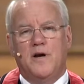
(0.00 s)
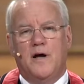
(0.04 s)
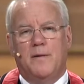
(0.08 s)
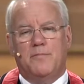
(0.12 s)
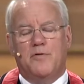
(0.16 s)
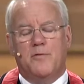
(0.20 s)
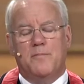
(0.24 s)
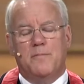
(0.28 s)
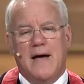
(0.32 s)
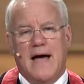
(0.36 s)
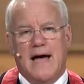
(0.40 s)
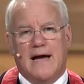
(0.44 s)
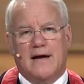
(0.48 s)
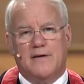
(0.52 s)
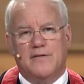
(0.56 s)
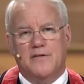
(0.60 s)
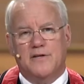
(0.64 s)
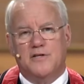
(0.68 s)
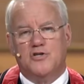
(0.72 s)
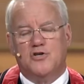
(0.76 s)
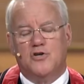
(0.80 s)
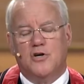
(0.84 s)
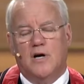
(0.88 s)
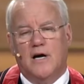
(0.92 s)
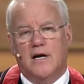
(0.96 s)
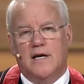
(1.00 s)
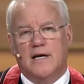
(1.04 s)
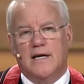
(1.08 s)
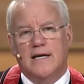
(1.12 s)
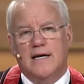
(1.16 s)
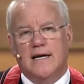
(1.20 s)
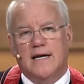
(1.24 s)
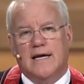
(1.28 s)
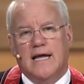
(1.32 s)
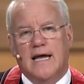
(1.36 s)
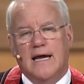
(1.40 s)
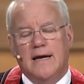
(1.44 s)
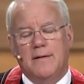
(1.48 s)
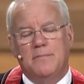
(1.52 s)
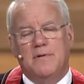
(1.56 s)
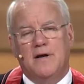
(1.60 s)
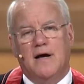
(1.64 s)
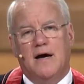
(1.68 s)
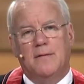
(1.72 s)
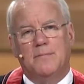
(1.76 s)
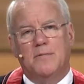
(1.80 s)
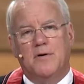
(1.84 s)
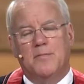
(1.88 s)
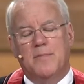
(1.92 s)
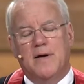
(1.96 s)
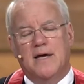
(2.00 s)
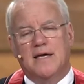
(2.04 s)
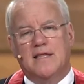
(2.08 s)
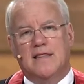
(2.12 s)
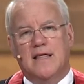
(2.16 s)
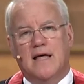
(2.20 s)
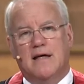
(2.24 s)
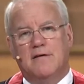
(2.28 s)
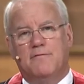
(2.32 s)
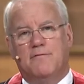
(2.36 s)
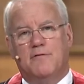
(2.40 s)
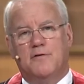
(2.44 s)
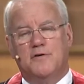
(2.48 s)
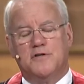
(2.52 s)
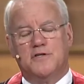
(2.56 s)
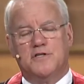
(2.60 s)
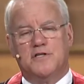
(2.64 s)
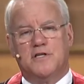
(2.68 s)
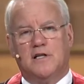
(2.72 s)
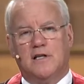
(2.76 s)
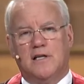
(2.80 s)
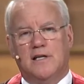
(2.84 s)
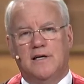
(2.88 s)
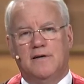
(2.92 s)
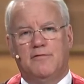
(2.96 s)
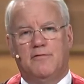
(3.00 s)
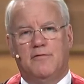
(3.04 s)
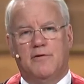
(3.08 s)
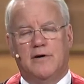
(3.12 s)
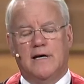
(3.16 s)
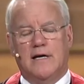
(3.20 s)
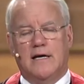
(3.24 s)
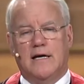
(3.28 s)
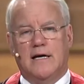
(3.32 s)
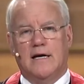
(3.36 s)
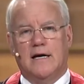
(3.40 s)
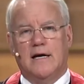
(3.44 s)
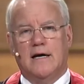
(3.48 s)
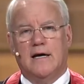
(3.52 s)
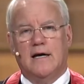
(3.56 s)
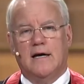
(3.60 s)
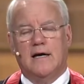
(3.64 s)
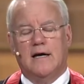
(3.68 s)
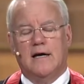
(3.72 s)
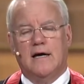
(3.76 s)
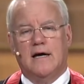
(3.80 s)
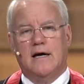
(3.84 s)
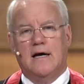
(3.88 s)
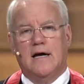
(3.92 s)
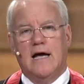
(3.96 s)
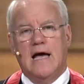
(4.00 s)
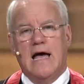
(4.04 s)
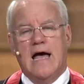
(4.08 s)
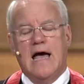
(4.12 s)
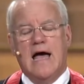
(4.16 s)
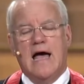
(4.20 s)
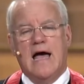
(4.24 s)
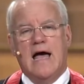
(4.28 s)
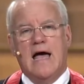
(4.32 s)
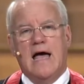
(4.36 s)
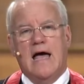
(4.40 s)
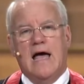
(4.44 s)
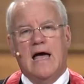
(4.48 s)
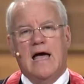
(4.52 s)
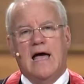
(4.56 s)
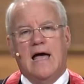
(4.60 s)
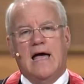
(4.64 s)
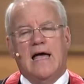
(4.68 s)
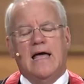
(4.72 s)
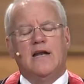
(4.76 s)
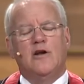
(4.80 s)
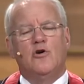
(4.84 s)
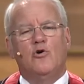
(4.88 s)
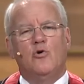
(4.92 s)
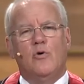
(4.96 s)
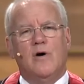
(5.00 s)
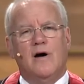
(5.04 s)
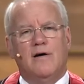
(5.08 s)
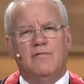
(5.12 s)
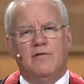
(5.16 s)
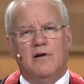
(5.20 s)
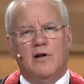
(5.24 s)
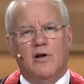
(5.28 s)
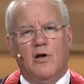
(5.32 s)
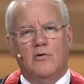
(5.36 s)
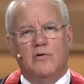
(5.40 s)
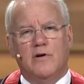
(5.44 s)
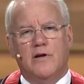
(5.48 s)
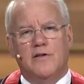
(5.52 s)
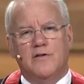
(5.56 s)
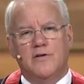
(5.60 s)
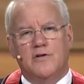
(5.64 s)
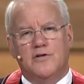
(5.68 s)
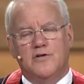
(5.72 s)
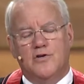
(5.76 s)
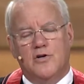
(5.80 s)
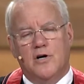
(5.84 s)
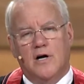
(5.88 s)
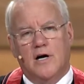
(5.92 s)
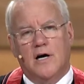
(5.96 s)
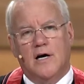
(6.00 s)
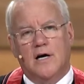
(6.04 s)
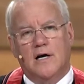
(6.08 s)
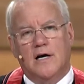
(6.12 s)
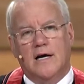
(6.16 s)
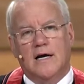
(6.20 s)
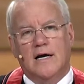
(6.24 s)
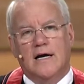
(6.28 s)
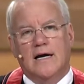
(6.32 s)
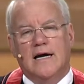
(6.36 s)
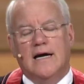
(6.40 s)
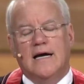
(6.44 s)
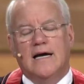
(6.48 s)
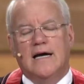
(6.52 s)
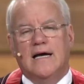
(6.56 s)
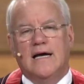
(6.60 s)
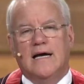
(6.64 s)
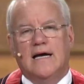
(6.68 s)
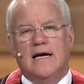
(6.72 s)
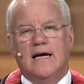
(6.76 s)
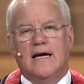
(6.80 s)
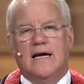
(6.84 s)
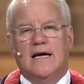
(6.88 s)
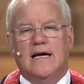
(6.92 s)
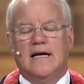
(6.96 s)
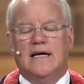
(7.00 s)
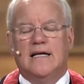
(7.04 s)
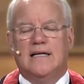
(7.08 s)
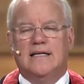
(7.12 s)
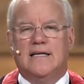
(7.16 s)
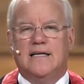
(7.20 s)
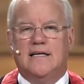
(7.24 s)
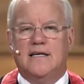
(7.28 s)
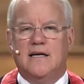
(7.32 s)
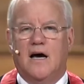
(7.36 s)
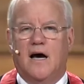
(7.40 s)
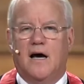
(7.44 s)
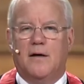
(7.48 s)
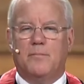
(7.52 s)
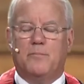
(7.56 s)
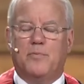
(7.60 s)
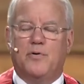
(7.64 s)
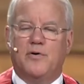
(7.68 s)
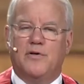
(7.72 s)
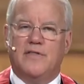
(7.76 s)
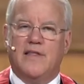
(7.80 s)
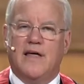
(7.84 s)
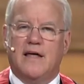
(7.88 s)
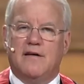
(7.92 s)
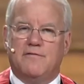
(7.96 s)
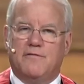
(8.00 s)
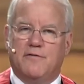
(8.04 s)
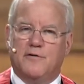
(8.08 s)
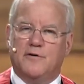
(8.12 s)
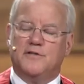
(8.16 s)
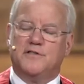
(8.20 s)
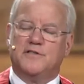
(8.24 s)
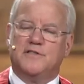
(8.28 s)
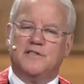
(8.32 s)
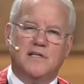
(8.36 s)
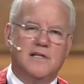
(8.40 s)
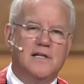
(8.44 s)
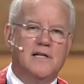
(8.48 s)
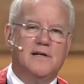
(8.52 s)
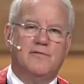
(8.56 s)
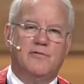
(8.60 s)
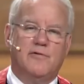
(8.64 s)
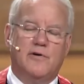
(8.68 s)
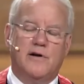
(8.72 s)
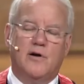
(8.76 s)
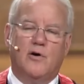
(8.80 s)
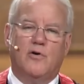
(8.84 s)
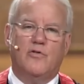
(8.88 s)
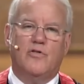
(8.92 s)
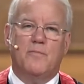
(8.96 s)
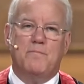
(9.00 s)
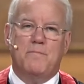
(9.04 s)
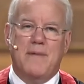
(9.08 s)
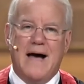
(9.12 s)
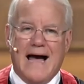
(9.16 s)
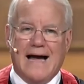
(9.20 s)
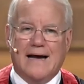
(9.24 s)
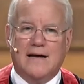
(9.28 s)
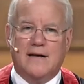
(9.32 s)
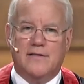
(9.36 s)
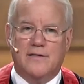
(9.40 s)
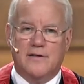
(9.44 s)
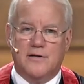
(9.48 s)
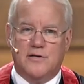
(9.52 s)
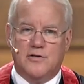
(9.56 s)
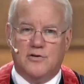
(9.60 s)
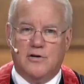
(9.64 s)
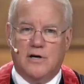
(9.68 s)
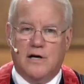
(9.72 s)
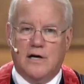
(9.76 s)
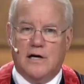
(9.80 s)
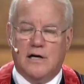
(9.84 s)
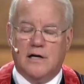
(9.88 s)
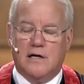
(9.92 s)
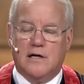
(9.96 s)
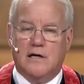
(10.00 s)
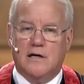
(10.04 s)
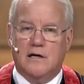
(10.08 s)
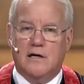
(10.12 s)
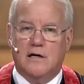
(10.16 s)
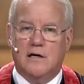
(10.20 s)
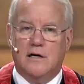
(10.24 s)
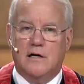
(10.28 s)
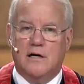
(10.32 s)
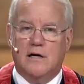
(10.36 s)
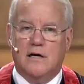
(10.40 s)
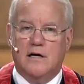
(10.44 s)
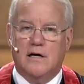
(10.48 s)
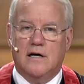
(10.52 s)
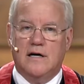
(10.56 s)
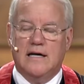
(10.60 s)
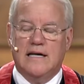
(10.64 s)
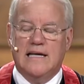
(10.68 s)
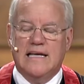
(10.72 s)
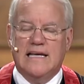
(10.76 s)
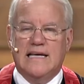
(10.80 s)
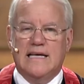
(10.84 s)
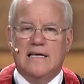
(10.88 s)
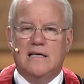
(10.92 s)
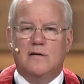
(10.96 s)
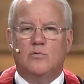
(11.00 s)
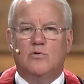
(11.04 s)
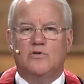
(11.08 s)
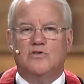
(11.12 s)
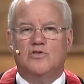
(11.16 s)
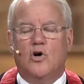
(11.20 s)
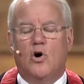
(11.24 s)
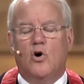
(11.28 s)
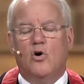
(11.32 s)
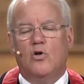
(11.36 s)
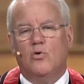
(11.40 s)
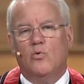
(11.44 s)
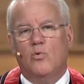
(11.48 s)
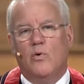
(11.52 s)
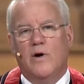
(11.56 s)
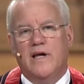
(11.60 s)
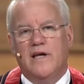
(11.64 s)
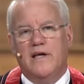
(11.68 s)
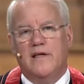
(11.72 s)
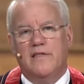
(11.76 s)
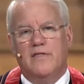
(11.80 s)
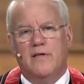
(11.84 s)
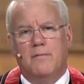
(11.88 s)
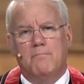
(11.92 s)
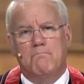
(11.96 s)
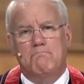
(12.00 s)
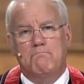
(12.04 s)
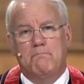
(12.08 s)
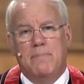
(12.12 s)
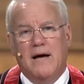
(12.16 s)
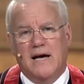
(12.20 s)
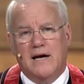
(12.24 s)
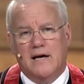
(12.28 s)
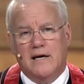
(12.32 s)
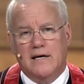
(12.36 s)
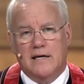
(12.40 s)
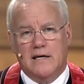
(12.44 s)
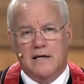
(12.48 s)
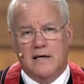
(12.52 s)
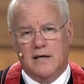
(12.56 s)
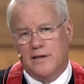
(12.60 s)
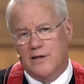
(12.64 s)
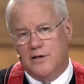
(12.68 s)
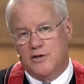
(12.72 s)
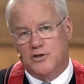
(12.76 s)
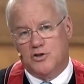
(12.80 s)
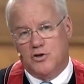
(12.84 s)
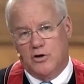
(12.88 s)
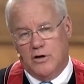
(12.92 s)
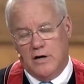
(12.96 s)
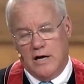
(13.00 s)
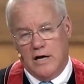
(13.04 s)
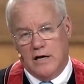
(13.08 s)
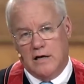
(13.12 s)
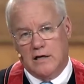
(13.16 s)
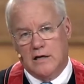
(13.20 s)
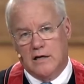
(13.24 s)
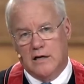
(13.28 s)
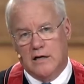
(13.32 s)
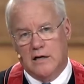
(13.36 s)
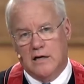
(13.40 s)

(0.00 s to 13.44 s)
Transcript: up the back of the truck, and it came time to make that first delivery. And whoever loaded the truck did not put that first delivery on the back of the truck. It was all the way in the belly of the truck.